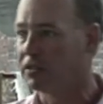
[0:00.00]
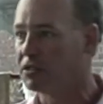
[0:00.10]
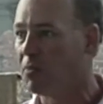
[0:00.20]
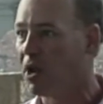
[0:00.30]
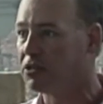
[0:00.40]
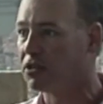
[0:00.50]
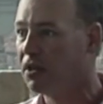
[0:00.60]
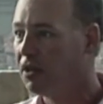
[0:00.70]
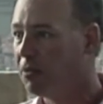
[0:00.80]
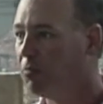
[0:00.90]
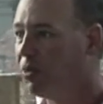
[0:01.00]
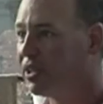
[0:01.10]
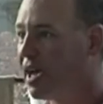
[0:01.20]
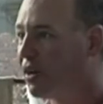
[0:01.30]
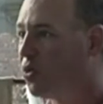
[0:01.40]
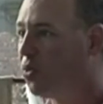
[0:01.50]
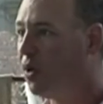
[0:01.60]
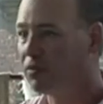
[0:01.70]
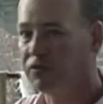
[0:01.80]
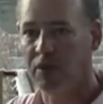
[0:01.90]
as much. But that
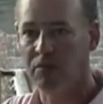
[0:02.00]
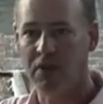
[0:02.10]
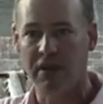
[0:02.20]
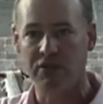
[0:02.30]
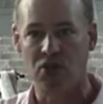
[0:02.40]
quote from uh,